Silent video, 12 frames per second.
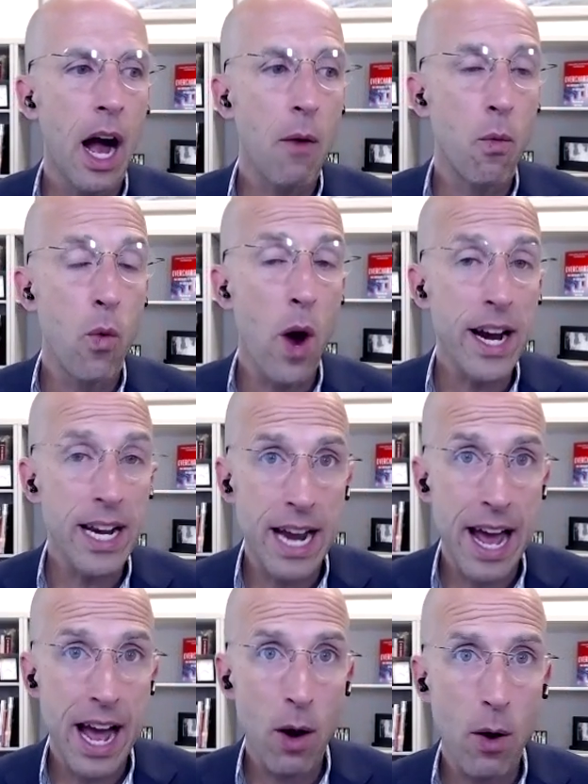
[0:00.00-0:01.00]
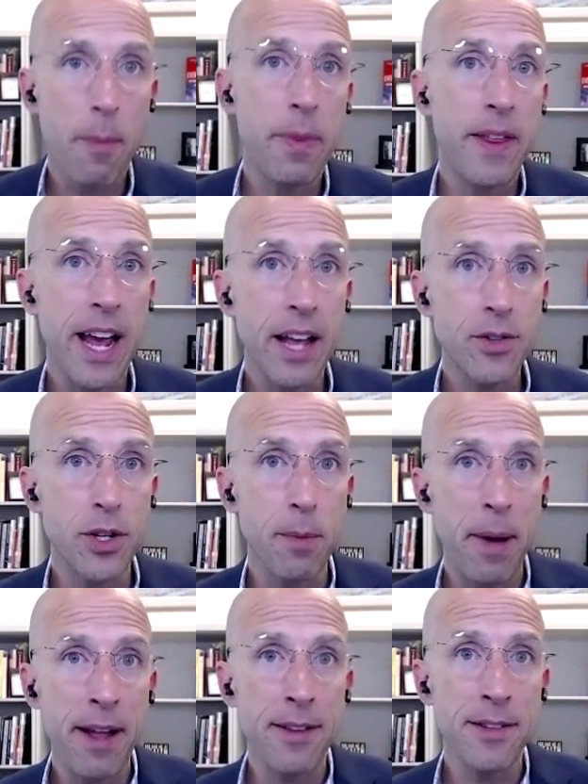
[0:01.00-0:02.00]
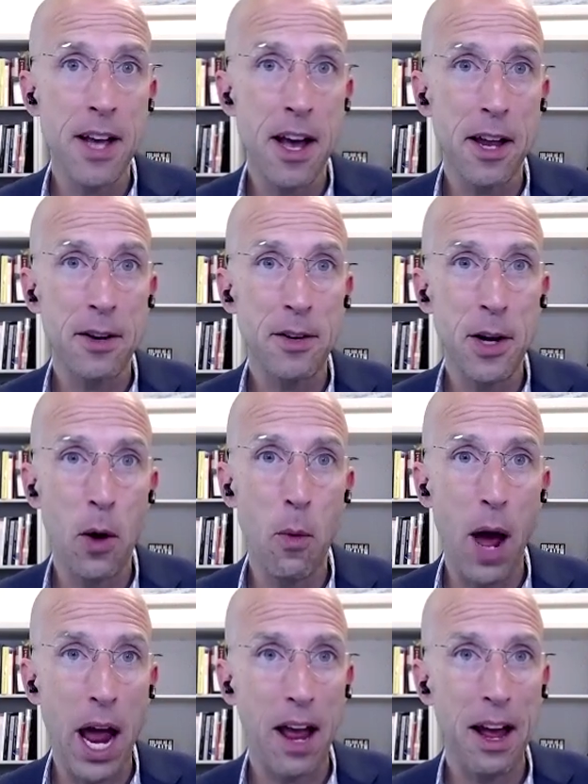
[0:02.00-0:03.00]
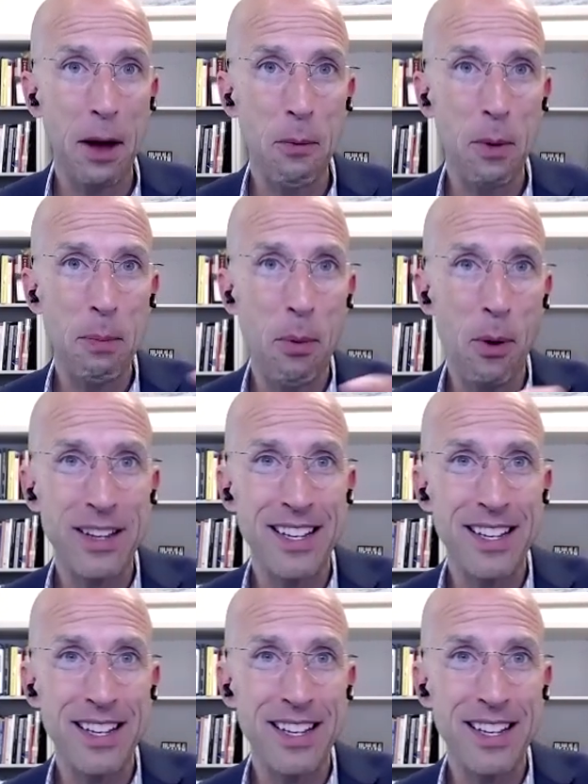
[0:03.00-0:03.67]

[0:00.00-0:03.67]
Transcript: Right now, the answer depends on, you know, at what point